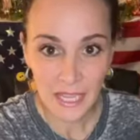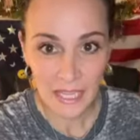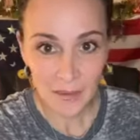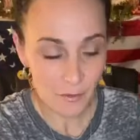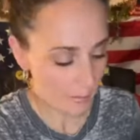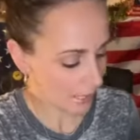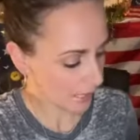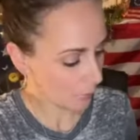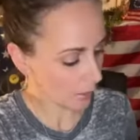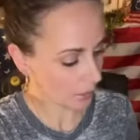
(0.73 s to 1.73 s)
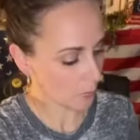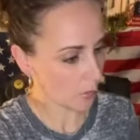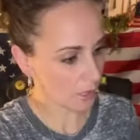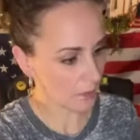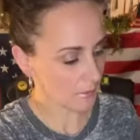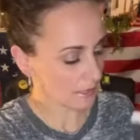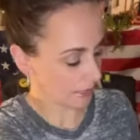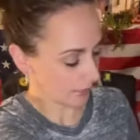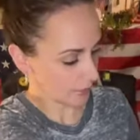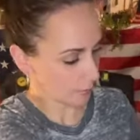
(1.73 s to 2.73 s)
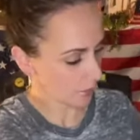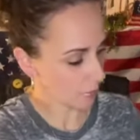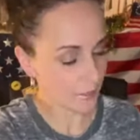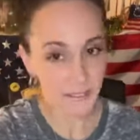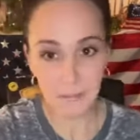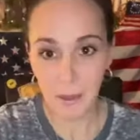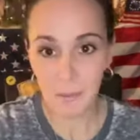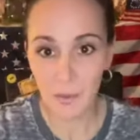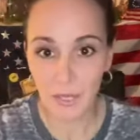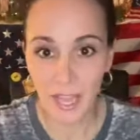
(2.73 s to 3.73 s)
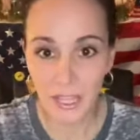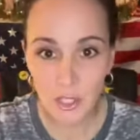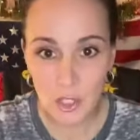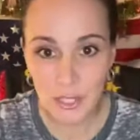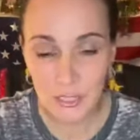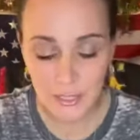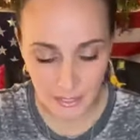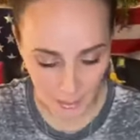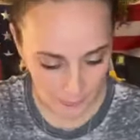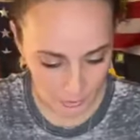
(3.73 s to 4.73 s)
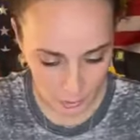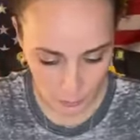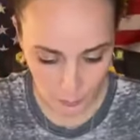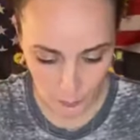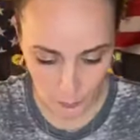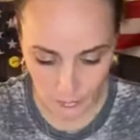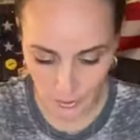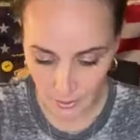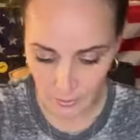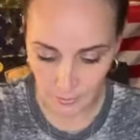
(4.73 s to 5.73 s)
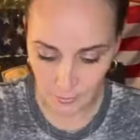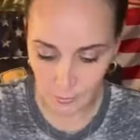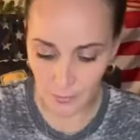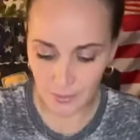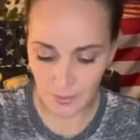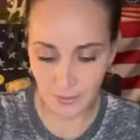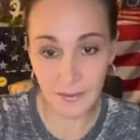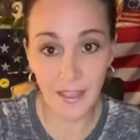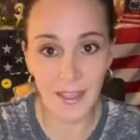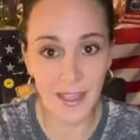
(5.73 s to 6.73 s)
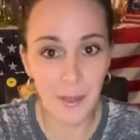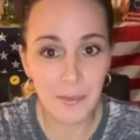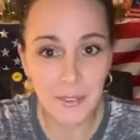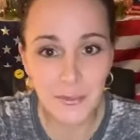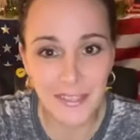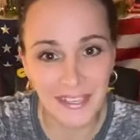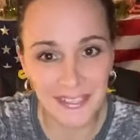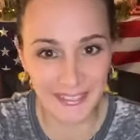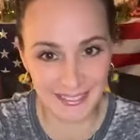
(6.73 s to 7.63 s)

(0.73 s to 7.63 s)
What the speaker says: Hey everybody, welcome. It's Lisa with Crazy Mom Creations. Happy Tuesday. Yeah, happy Tuesday.